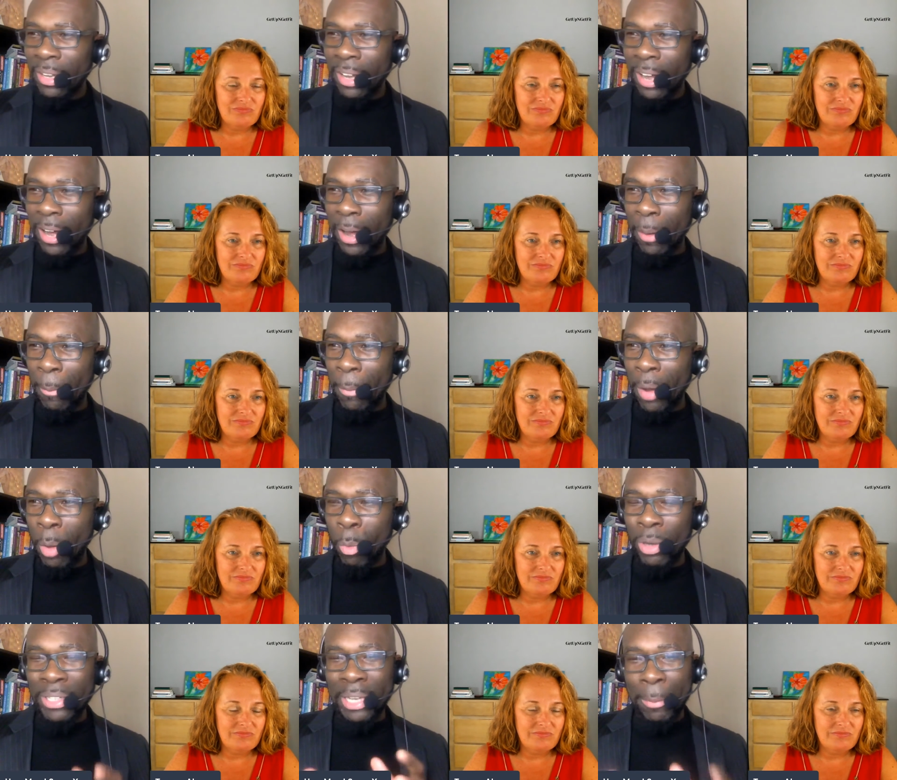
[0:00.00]
Speaker 1: um, a
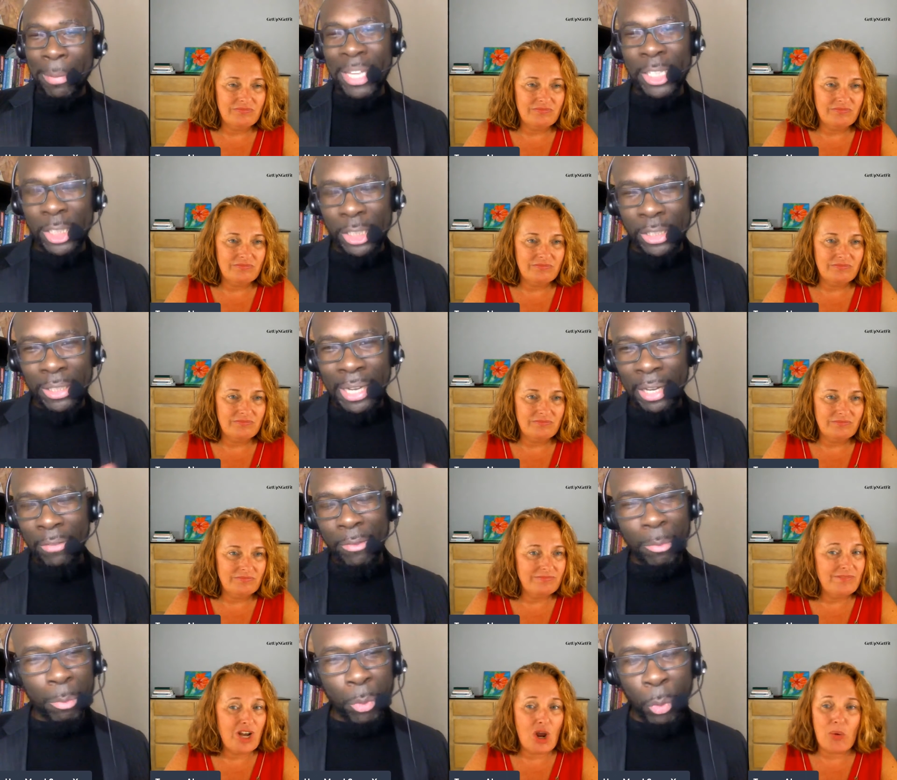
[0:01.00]
one dimension kind of
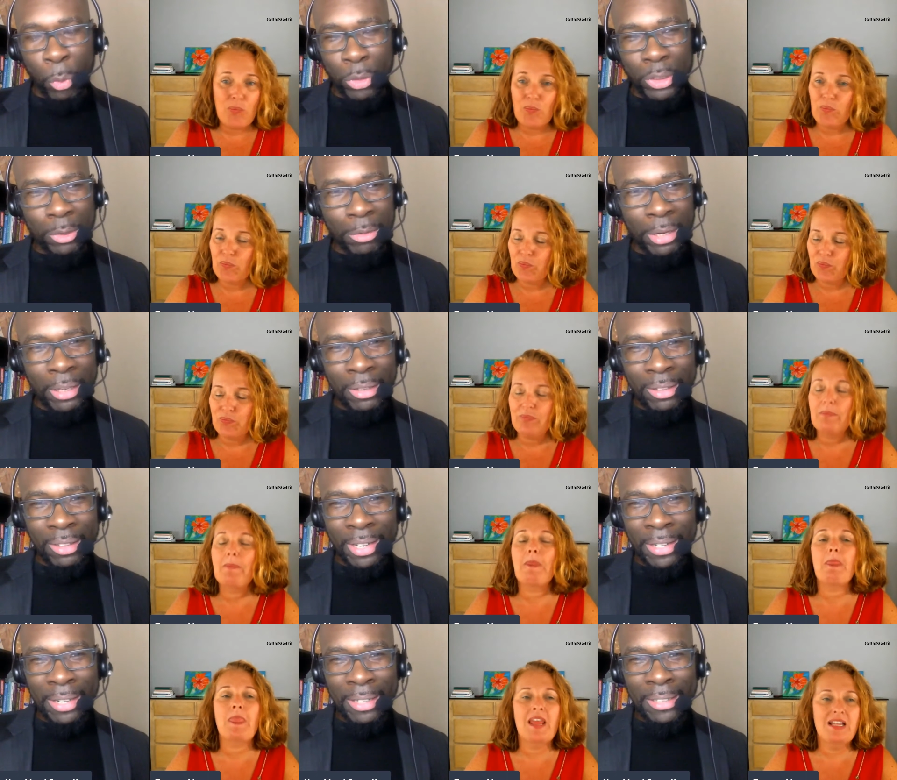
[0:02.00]
approach, right? Yeah,
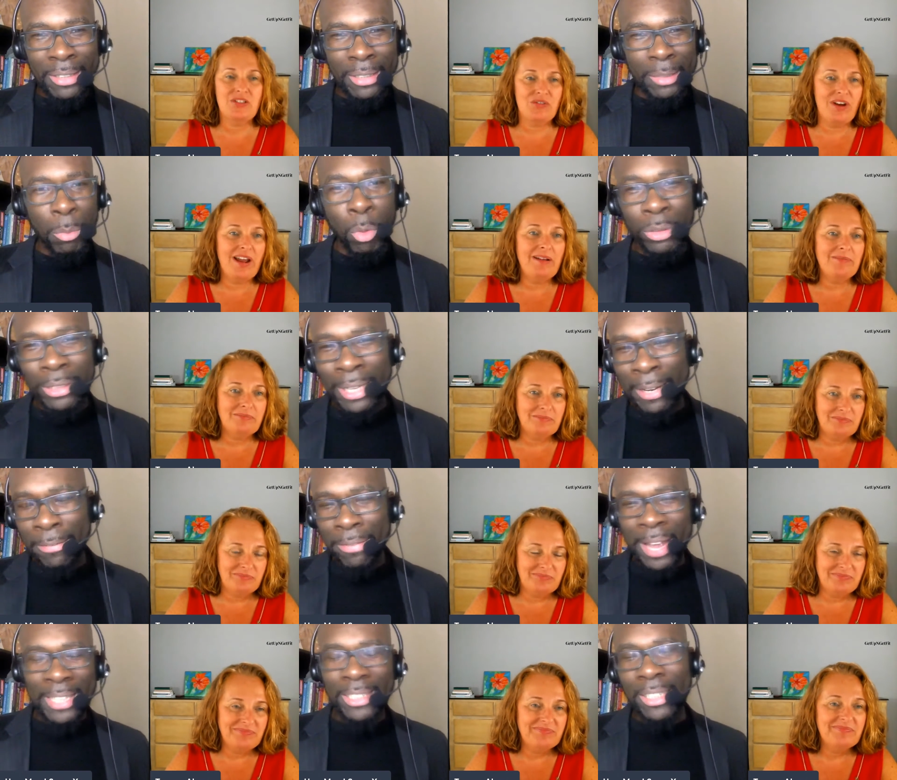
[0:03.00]
yeah it's, it's
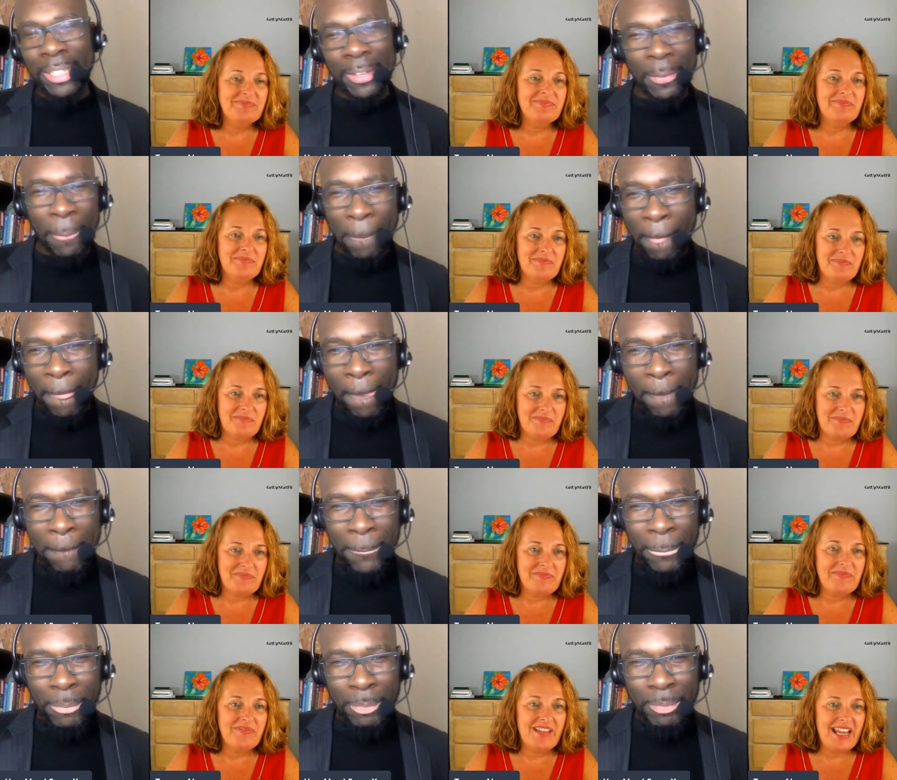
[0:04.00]
multifaceted.
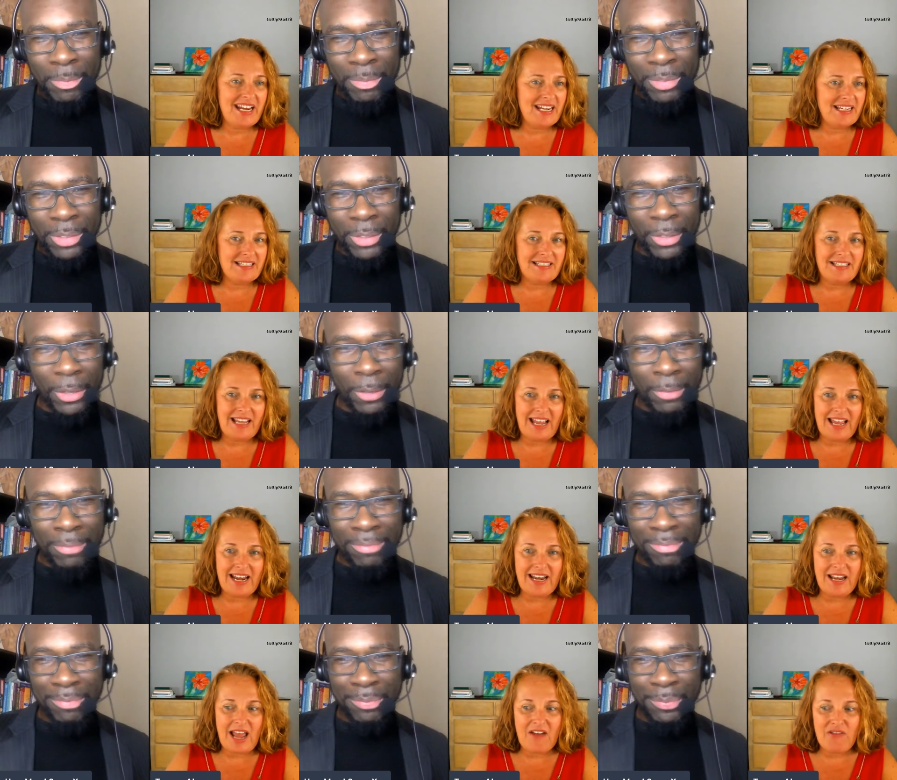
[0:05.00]
Speaker 2: It is, you know?
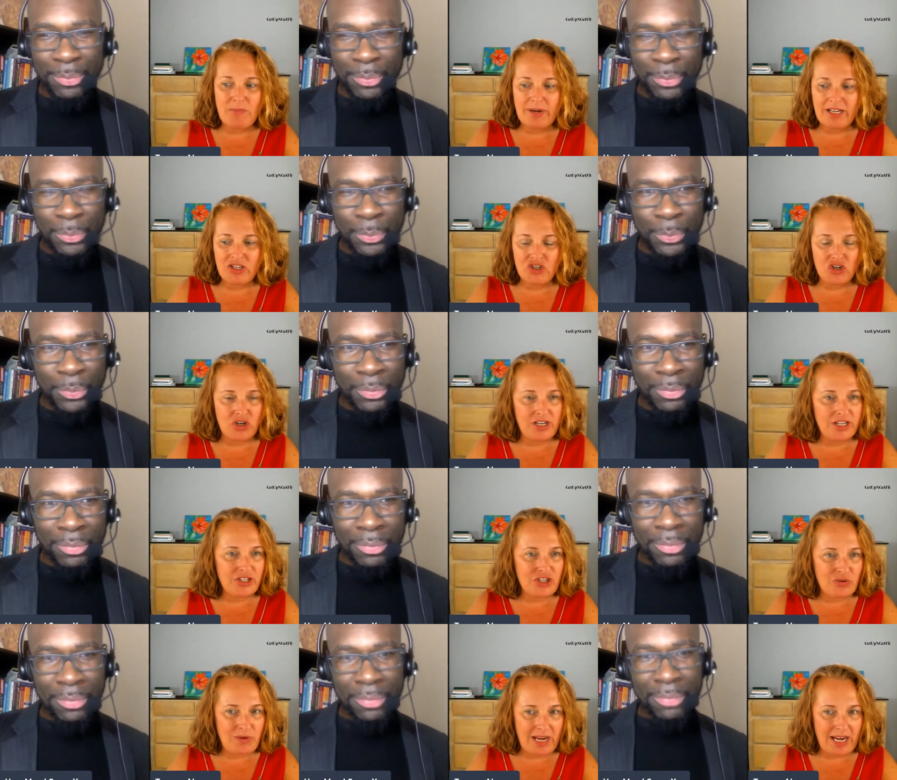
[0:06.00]
and everybody's journey
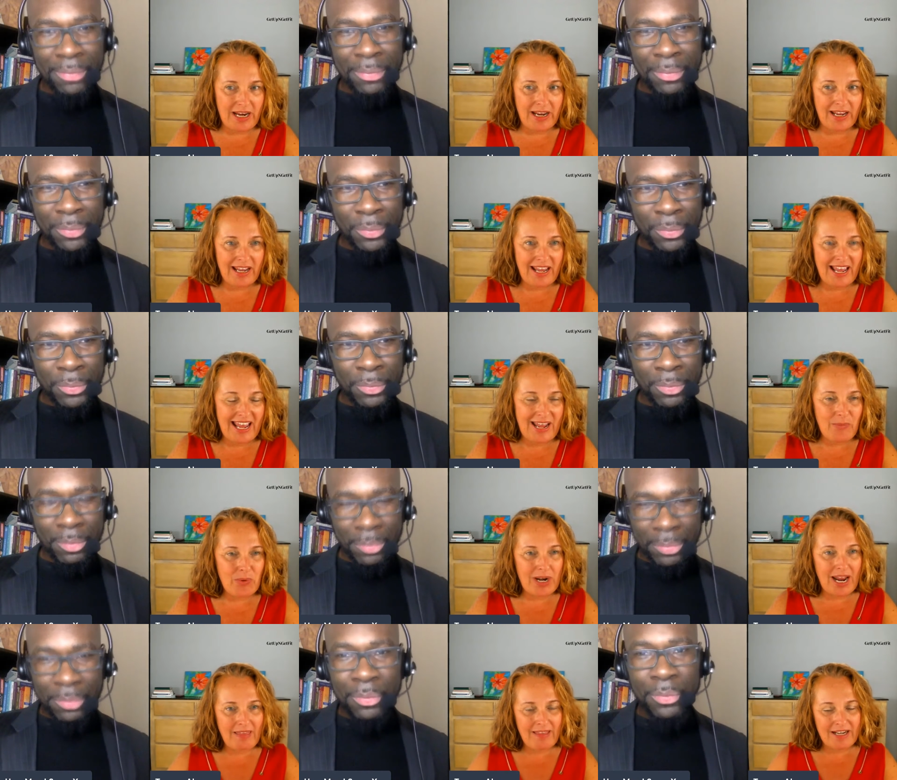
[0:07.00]
is unique.
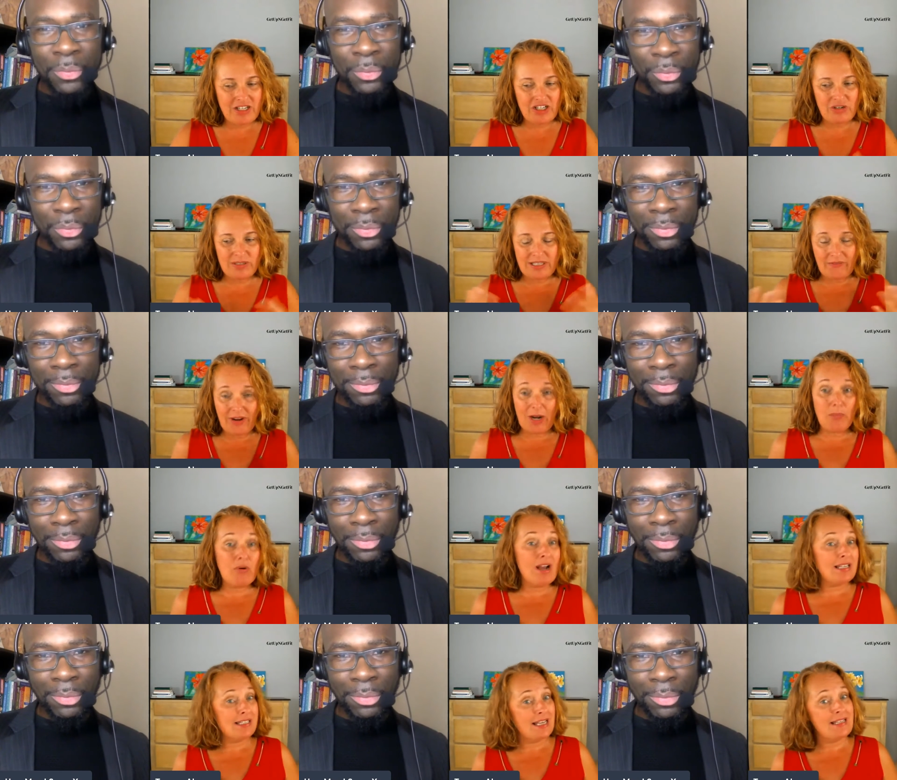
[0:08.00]
And what I like to do is I've got
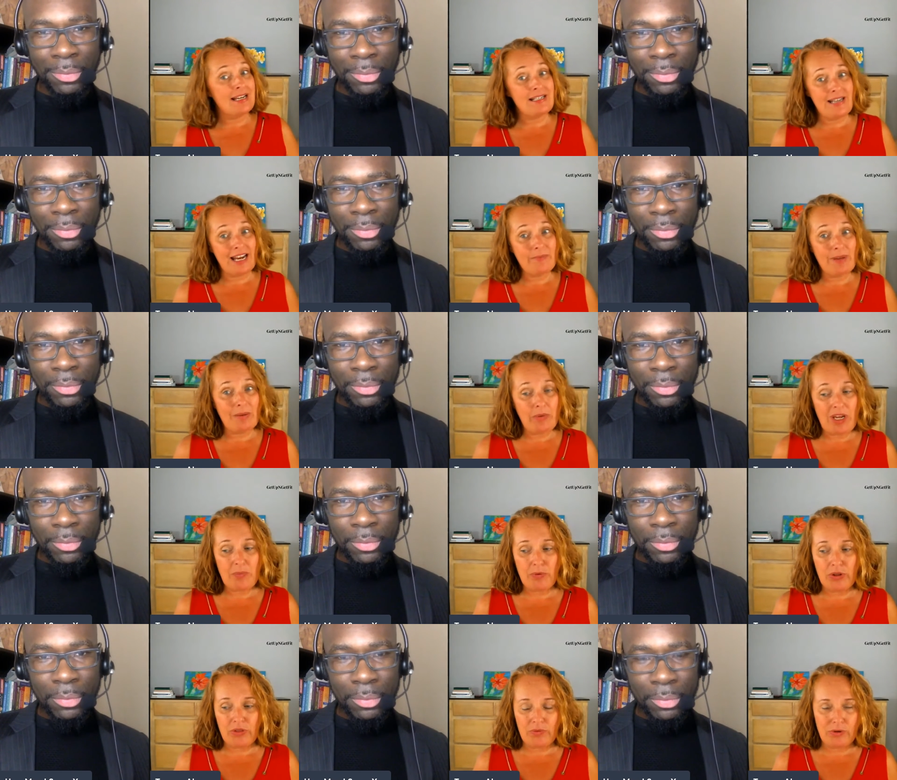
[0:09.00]
a process I take my
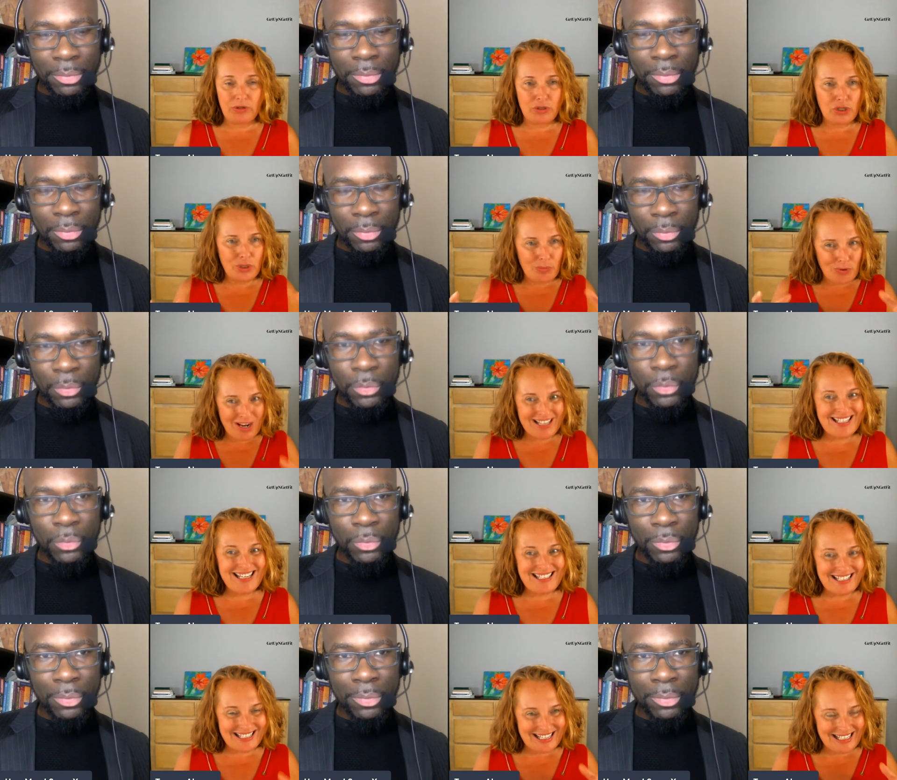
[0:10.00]
people through. So the
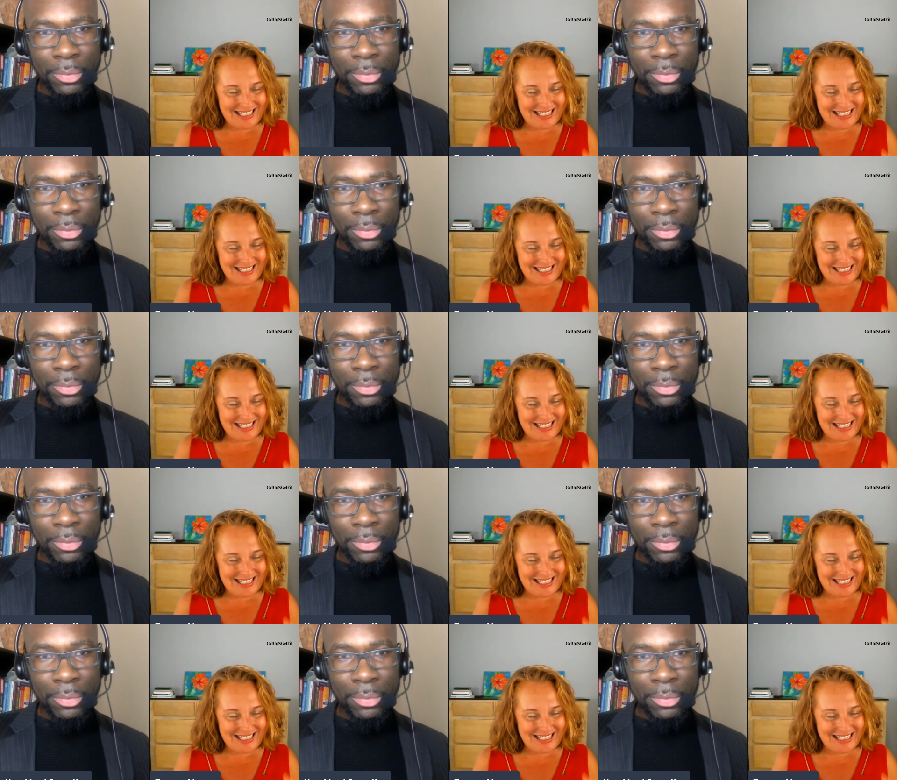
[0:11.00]
process is